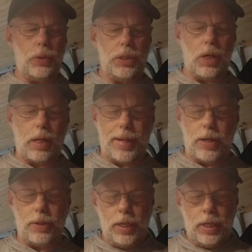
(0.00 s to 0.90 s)
want to talk
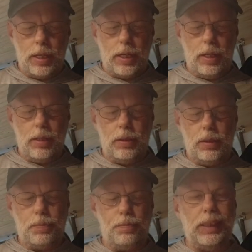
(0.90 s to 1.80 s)
about
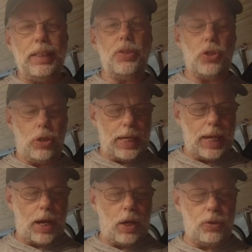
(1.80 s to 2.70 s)
is blister
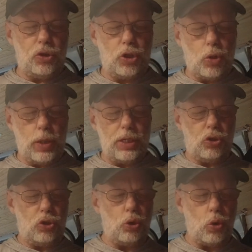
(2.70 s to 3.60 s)
care. So
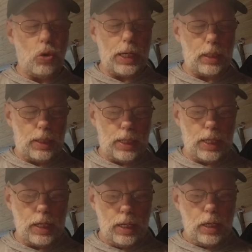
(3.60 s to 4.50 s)

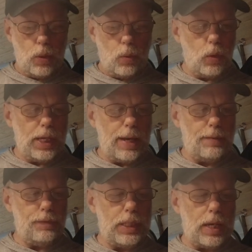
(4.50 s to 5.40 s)
historically, we
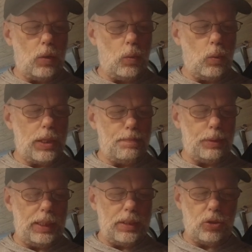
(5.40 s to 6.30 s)
have dealt with
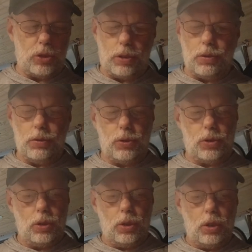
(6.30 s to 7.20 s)

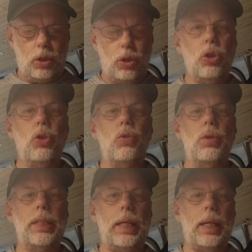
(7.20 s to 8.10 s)
blisters
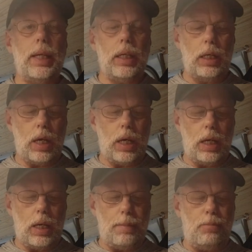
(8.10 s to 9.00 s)
using
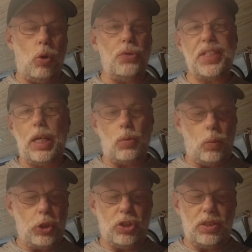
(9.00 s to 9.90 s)
moleskin,
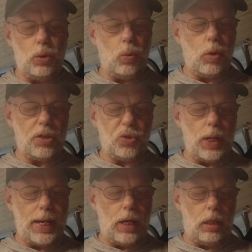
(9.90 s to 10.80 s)
which still works
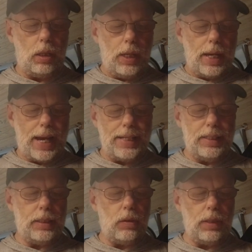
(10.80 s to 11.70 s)
well. I
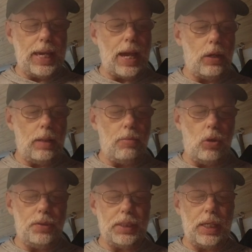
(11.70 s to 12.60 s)
still carry
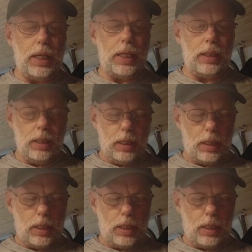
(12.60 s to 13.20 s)
moleskin.